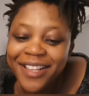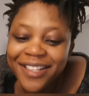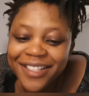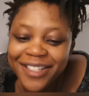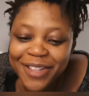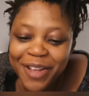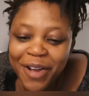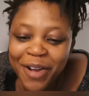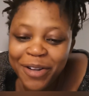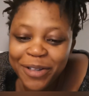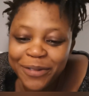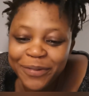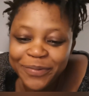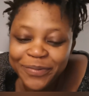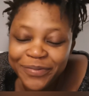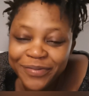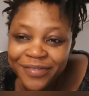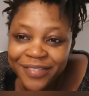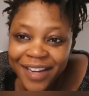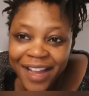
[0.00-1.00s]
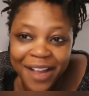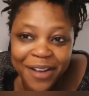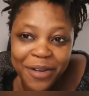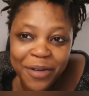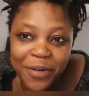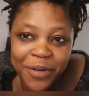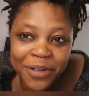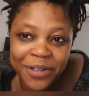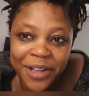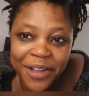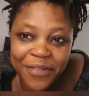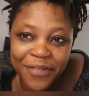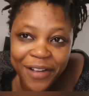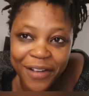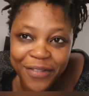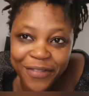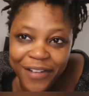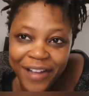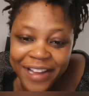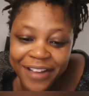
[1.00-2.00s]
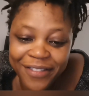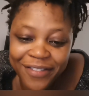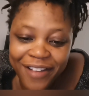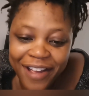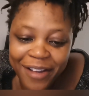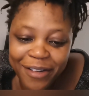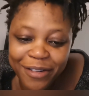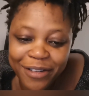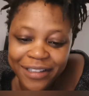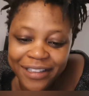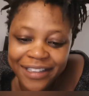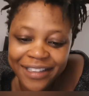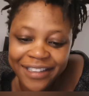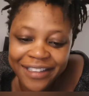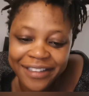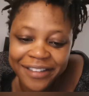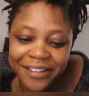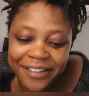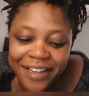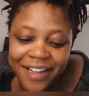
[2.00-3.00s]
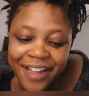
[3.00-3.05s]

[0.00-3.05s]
So I don't wanna know if I fine if I ugly.